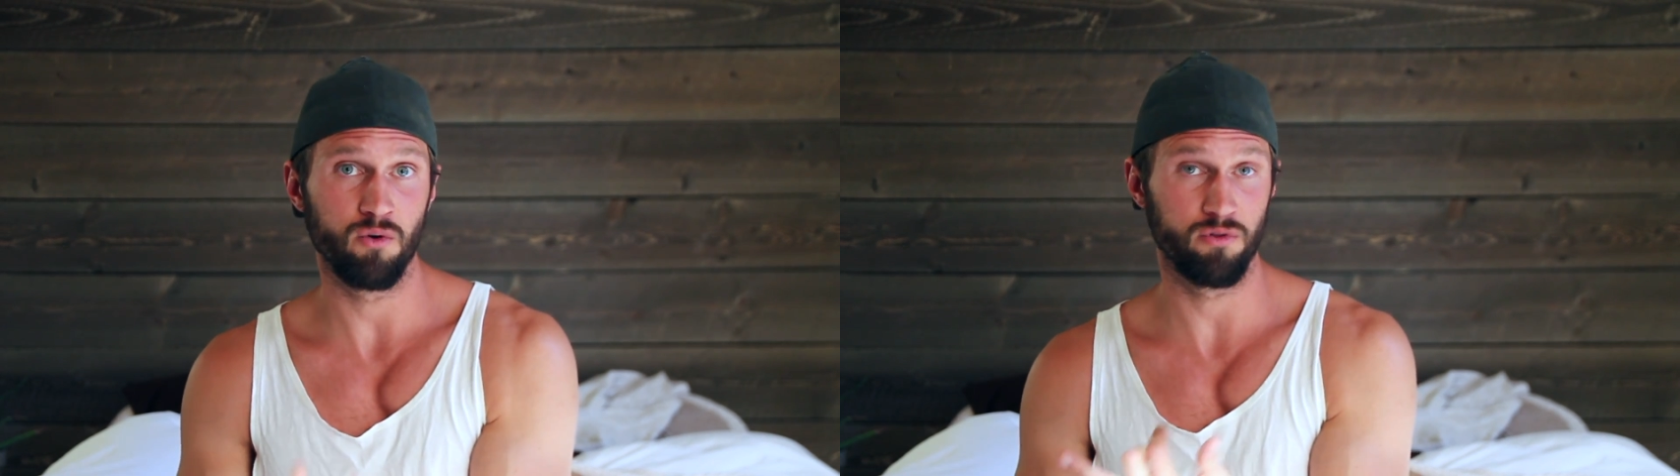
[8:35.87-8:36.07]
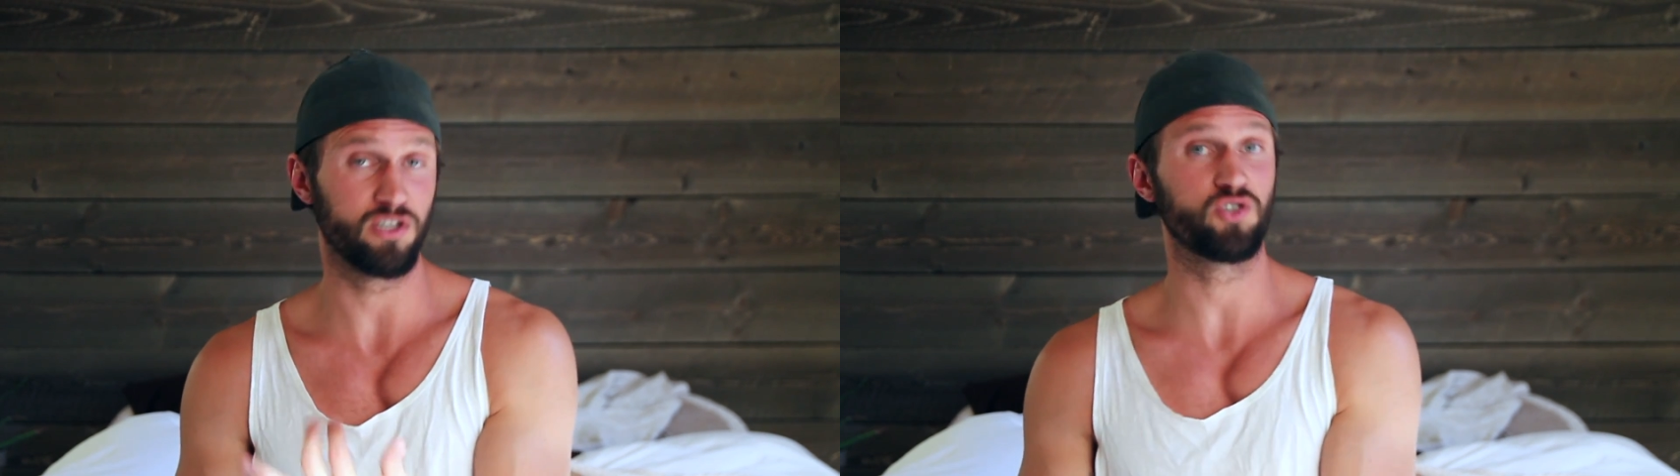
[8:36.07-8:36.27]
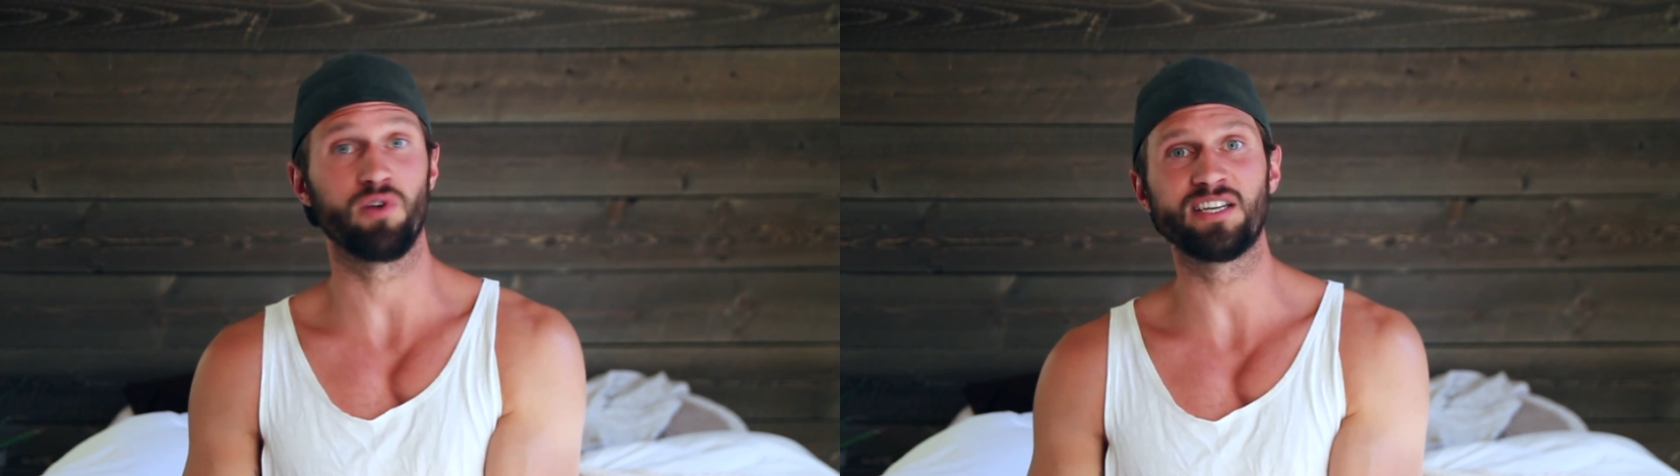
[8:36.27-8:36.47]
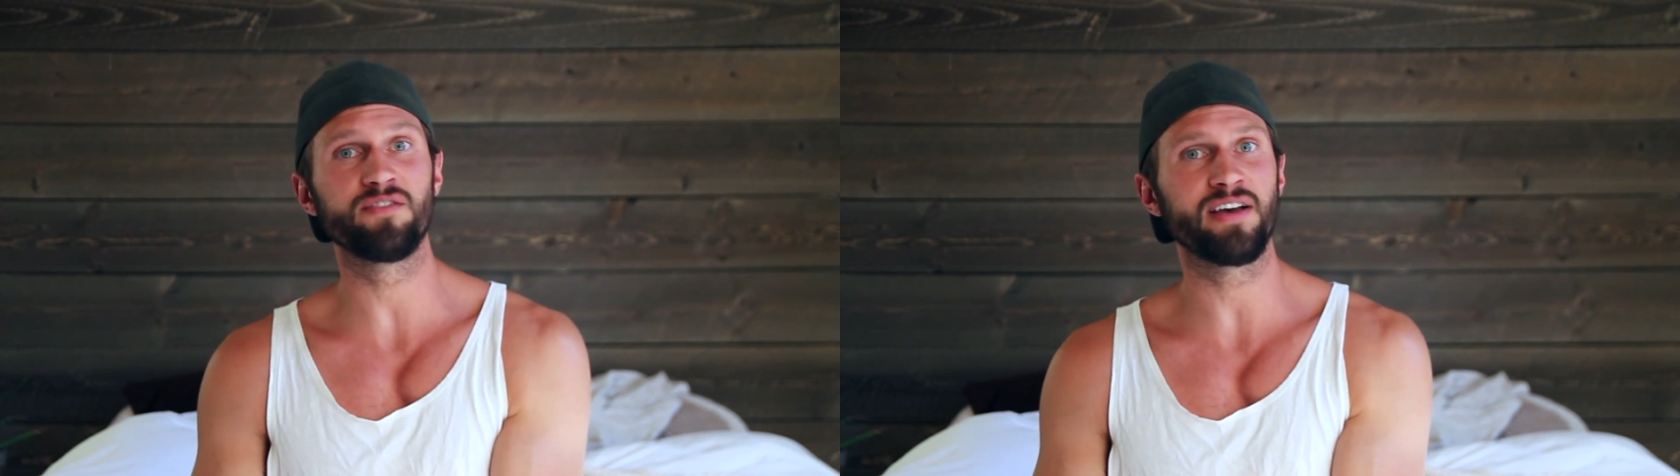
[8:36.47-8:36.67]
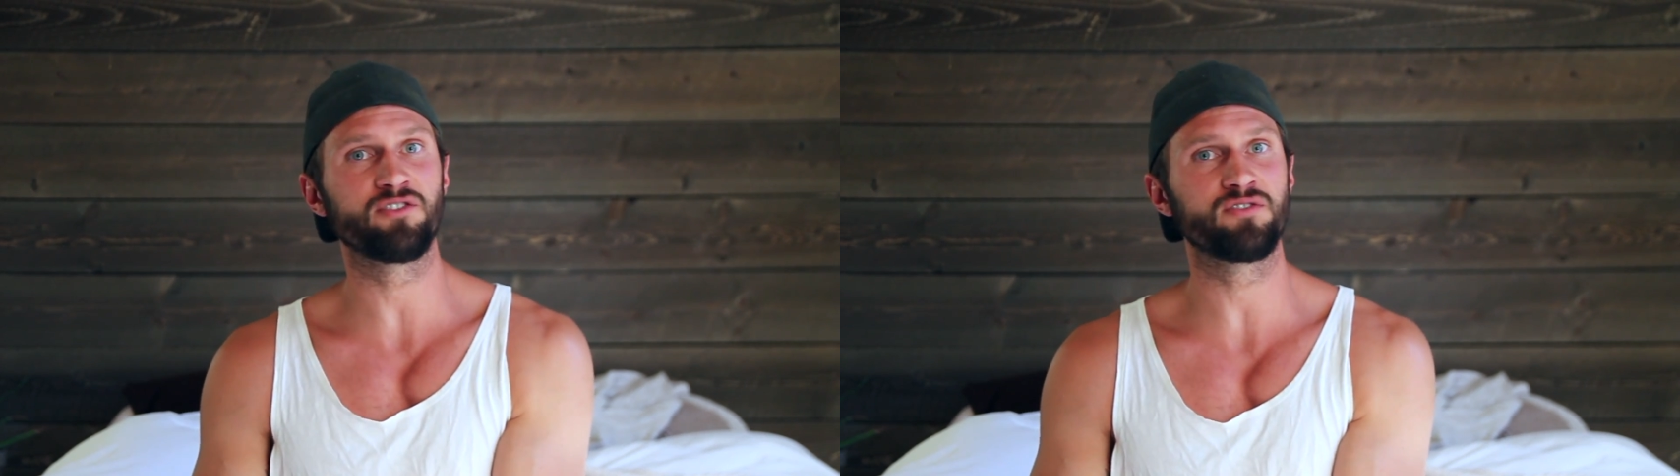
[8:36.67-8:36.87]
or the stress
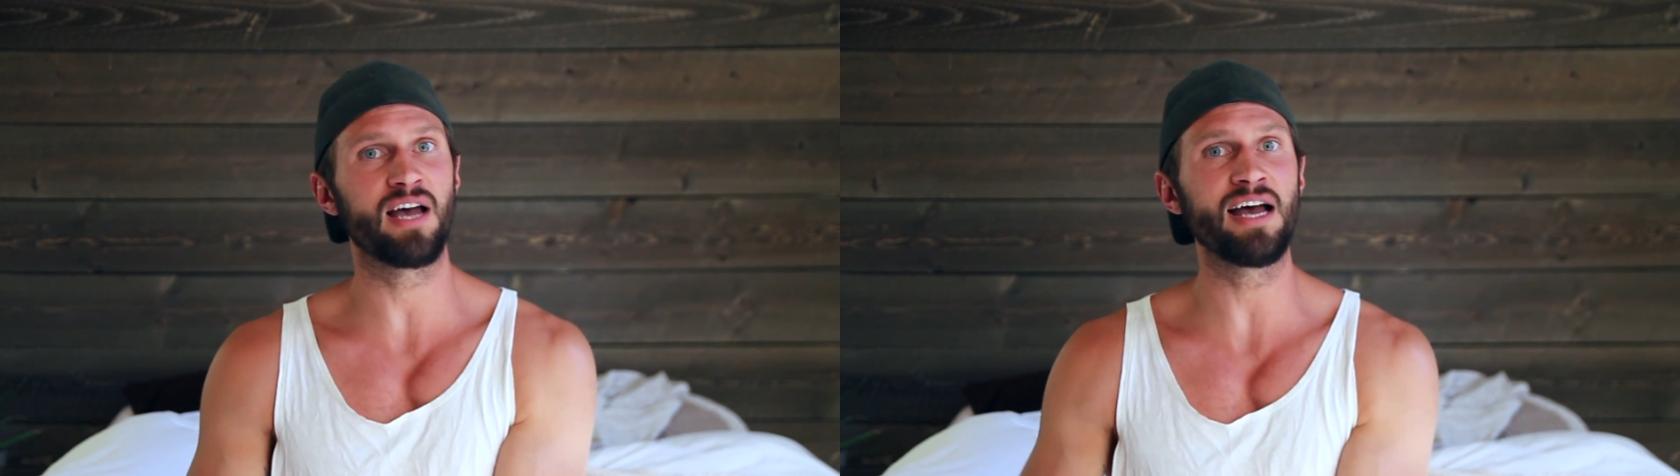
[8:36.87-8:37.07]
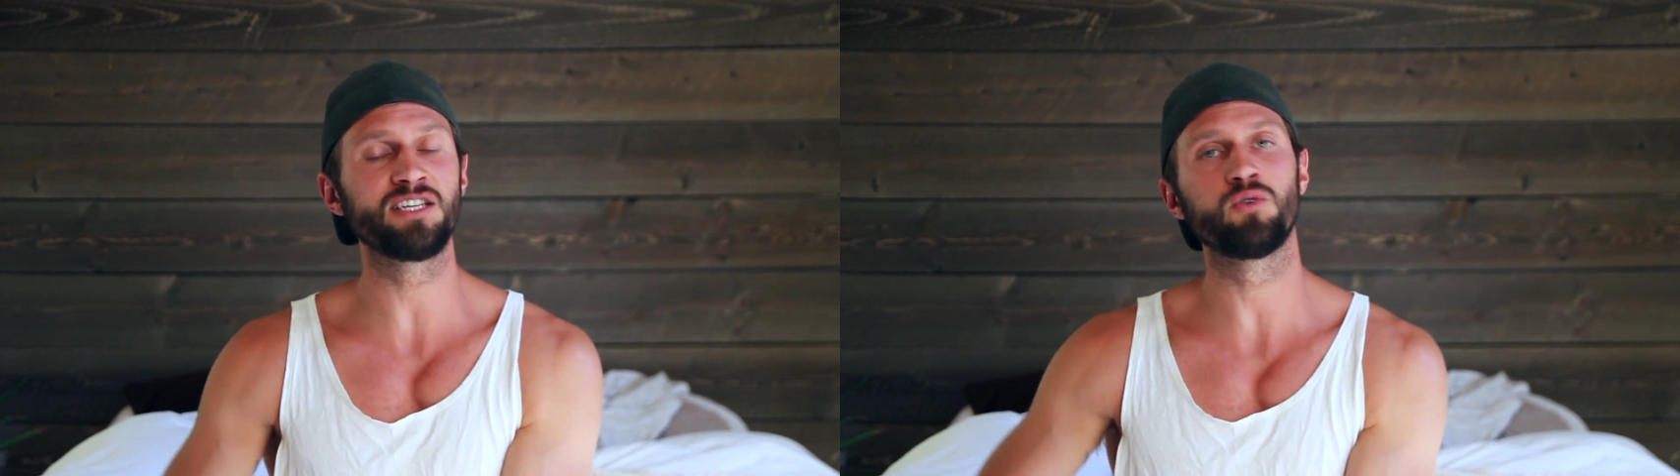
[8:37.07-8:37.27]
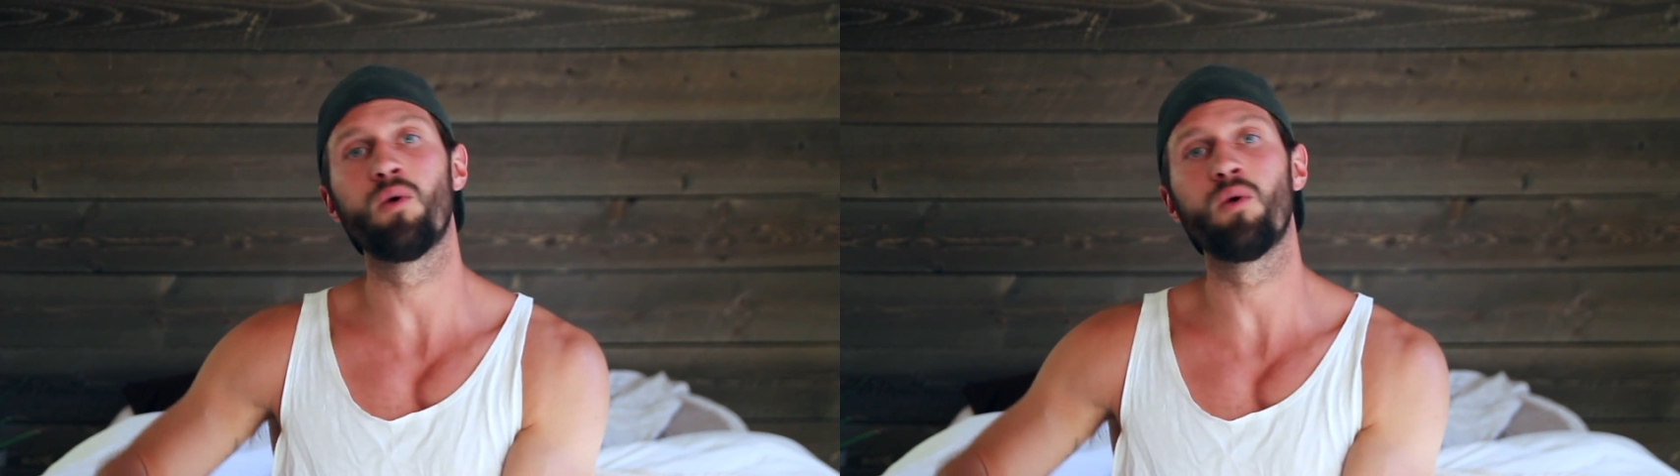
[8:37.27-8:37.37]
of exercise